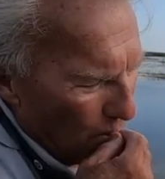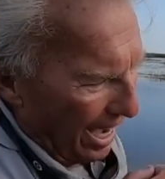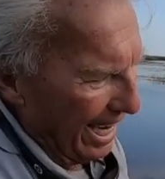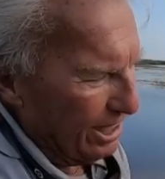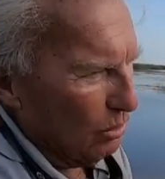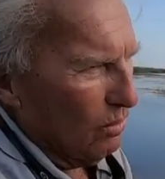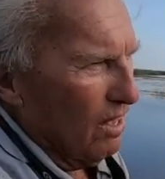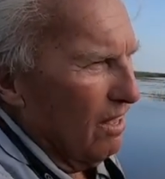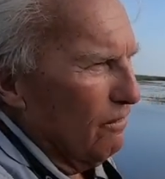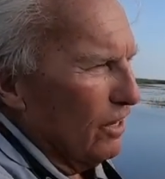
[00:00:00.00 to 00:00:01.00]
I hate to
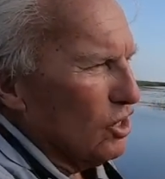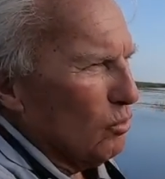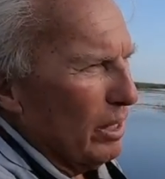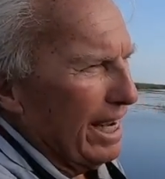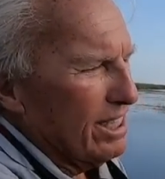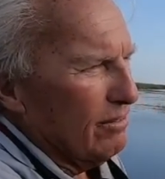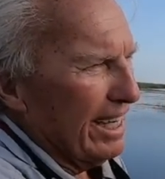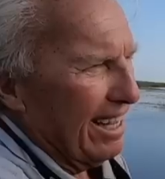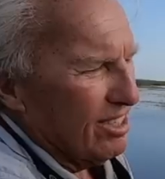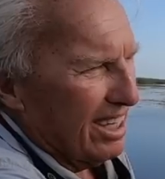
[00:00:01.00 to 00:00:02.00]
fish three eighths of
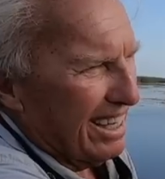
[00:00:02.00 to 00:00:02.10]
an ounce,